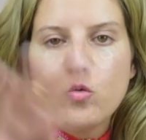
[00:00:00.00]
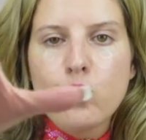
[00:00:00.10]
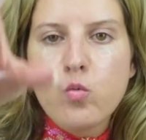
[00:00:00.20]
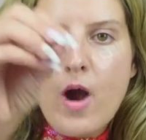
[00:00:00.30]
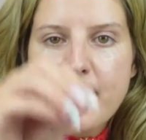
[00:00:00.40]

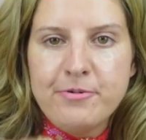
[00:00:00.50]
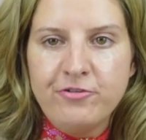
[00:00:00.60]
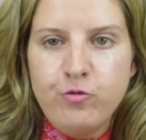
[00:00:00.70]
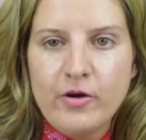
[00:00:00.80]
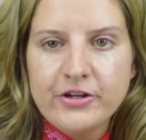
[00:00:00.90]
right
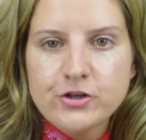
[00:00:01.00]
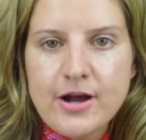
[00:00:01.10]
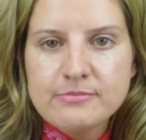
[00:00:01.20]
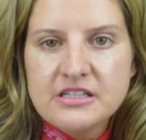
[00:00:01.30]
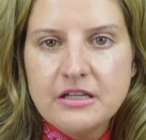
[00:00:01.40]
before your
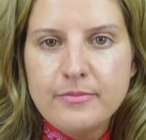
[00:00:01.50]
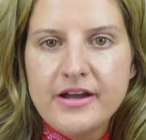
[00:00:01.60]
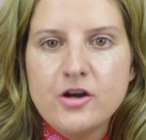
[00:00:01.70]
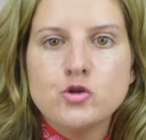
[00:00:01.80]
creme de la mer.